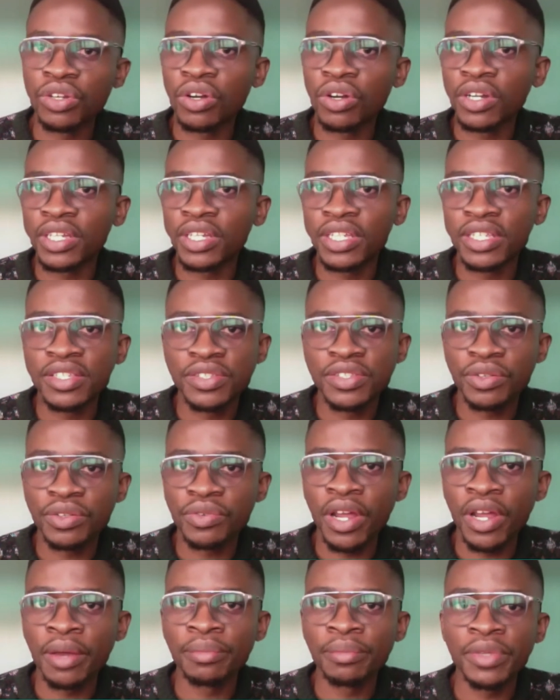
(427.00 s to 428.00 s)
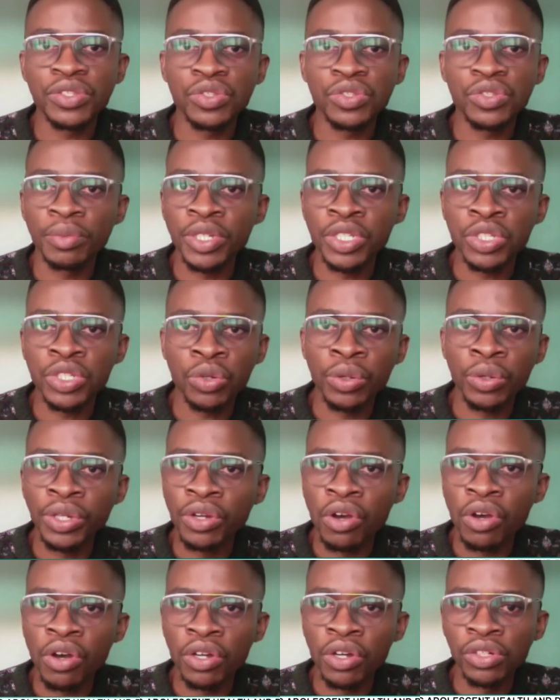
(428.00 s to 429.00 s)
Instagram. There's so much going
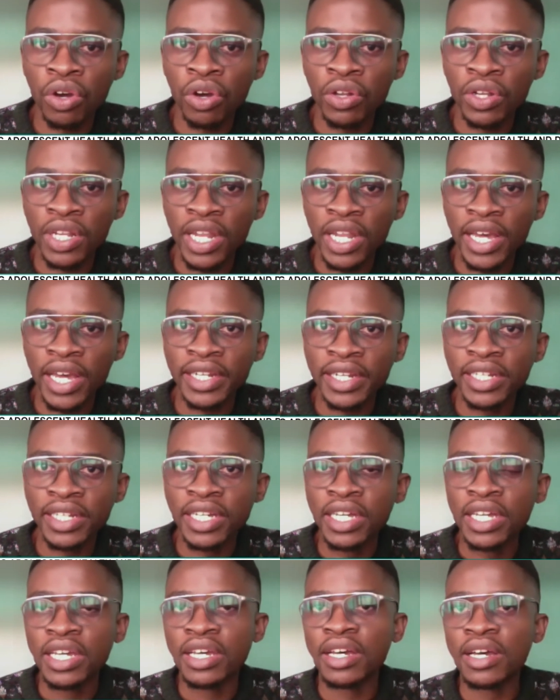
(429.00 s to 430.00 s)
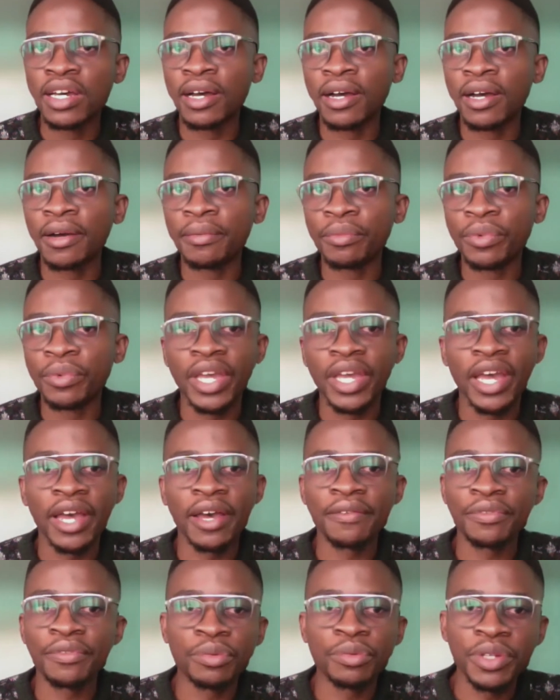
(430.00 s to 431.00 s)
on online. We have
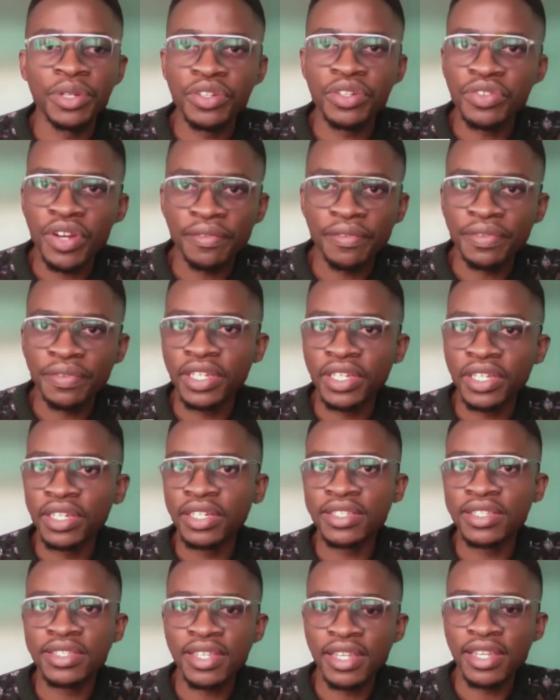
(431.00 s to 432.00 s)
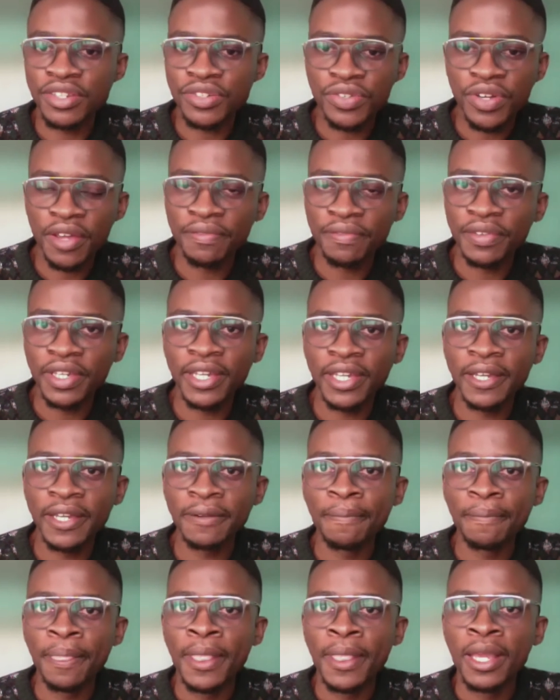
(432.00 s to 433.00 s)
human trafficking, sex trafficking.
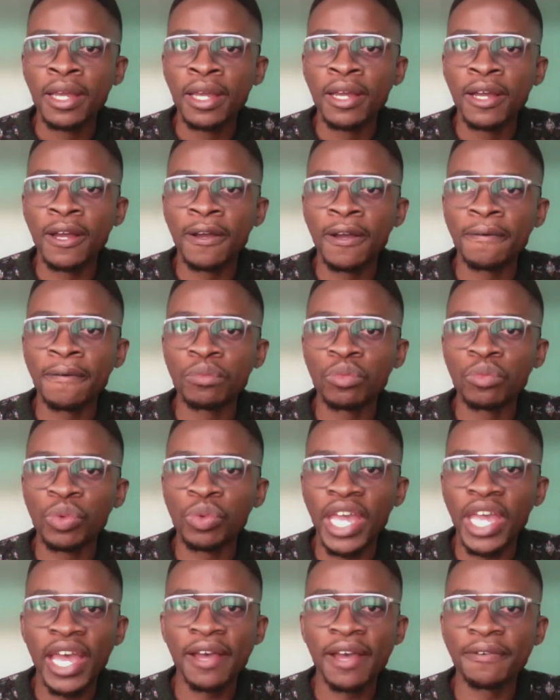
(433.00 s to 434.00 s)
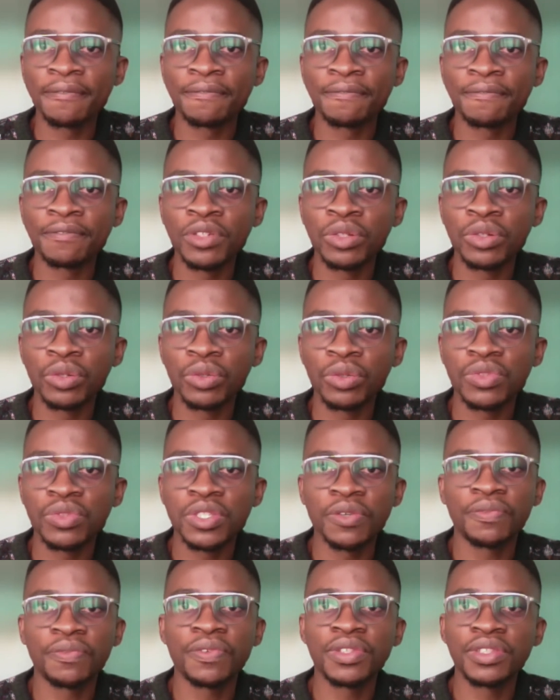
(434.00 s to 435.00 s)
We have,
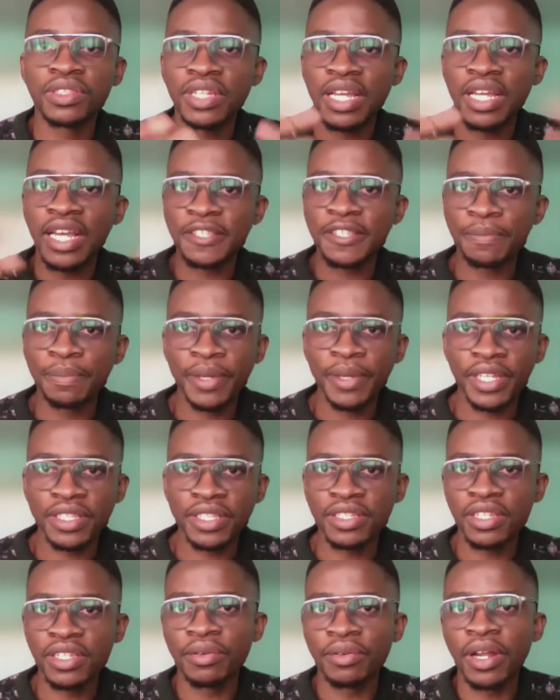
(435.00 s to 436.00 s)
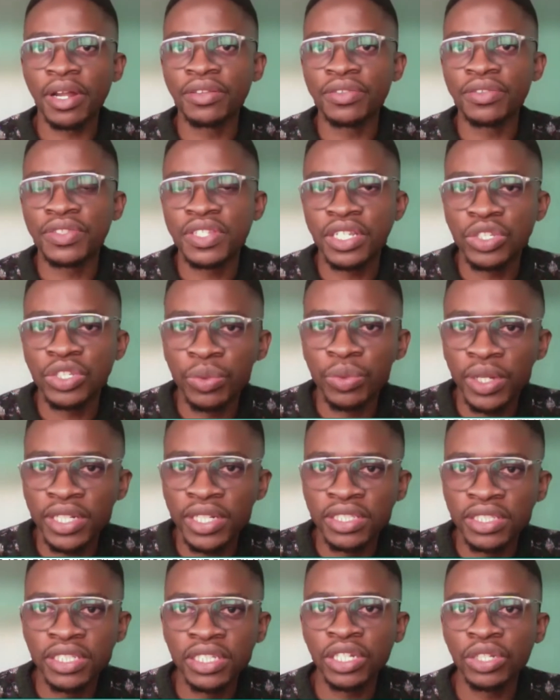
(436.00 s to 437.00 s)
different aspects around
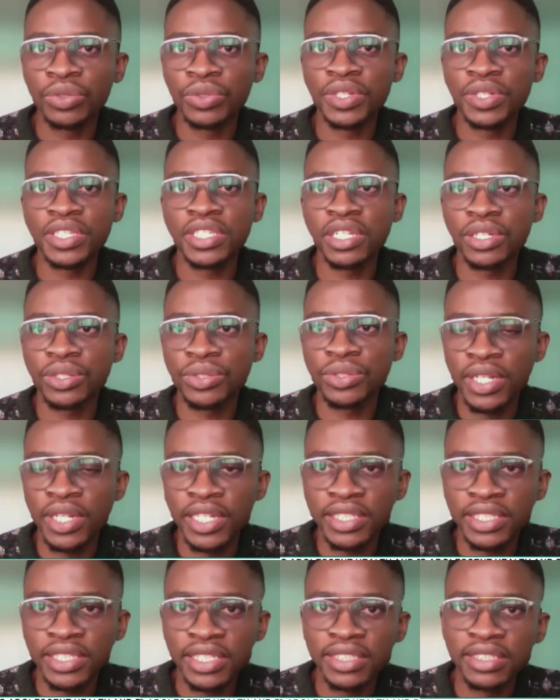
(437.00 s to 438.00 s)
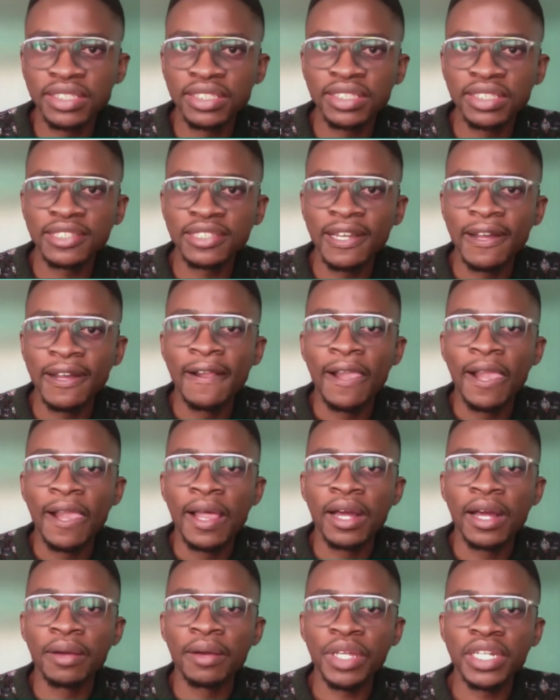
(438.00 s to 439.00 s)
sexuality, including sexual identities,
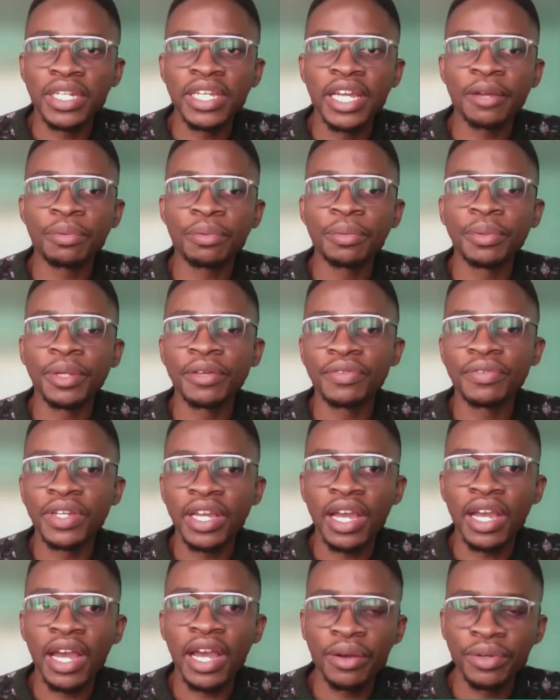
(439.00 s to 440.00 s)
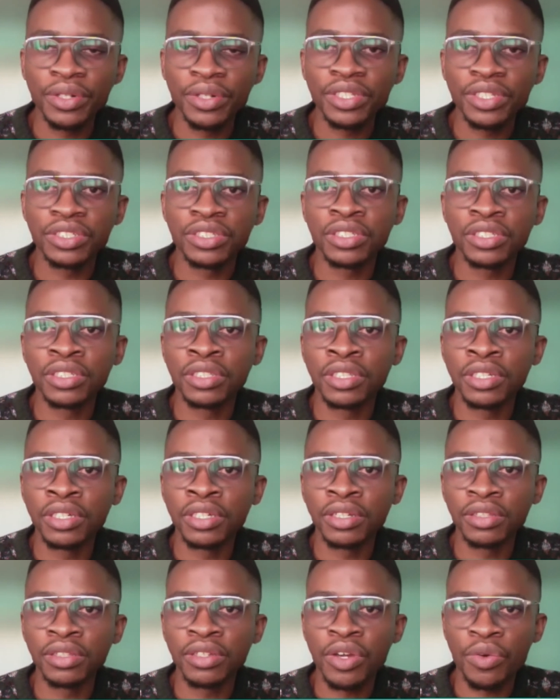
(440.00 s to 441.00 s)
that young people have encouraged the
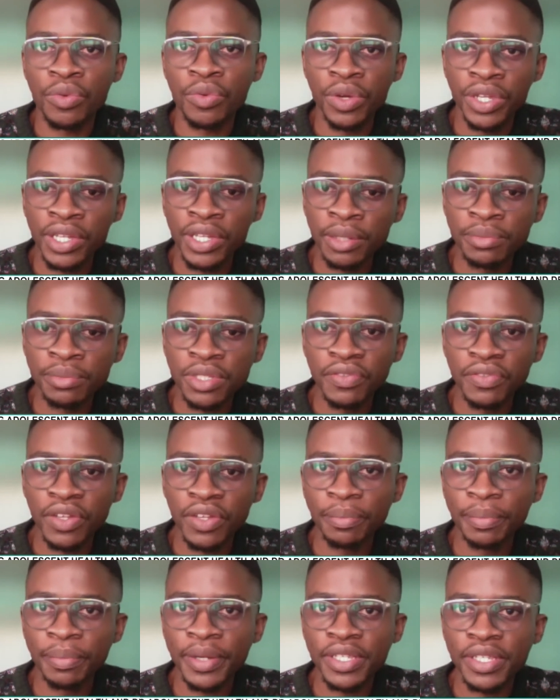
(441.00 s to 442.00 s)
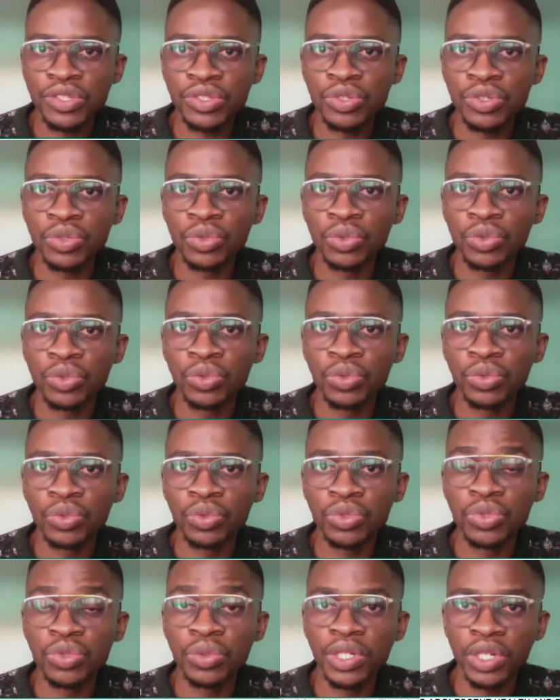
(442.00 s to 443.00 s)
curriculum developers to
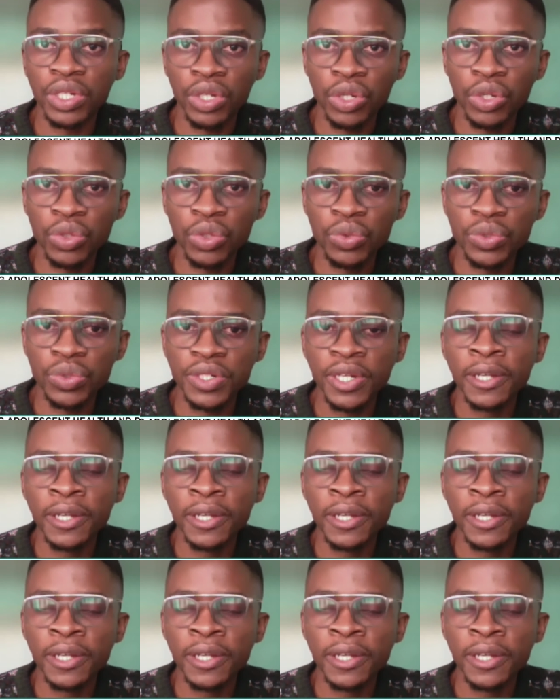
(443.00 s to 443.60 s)
include.